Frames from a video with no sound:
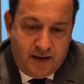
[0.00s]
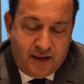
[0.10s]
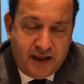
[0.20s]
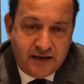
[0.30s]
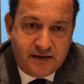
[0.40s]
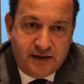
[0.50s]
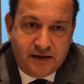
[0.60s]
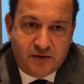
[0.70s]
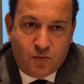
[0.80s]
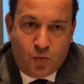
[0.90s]
This
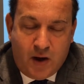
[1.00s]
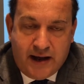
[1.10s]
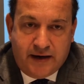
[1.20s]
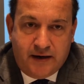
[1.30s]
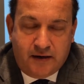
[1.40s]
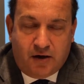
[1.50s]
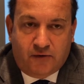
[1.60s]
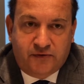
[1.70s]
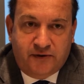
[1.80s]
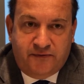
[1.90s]
is one
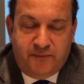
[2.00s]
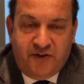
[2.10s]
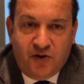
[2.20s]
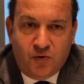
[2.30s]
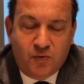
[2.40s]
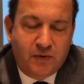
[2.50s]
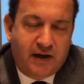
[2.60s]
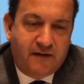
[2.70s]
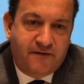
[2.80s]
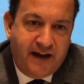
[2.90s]
of the few
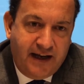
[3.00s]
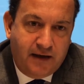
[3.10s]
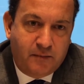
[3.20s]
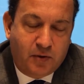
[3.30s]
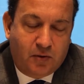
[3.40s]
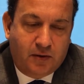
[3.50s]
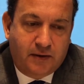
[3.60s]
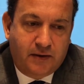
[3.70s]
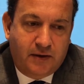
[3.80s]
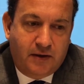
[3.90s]
available
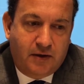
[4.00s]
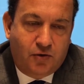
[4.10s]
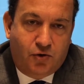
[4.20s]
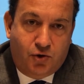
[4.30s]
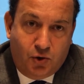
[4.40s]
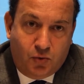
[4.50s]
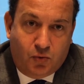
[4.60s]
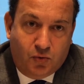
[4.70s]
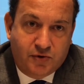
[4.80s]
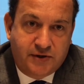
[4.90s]

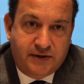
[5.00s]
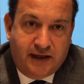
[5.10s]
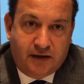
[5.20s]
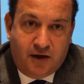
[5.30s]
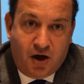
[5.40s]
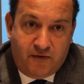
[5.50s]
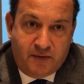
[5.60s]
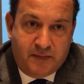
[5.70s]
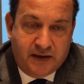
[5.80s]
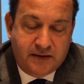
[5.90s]
tools that
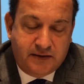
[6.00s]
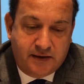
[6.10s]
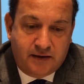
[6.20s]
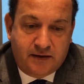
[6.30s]
governments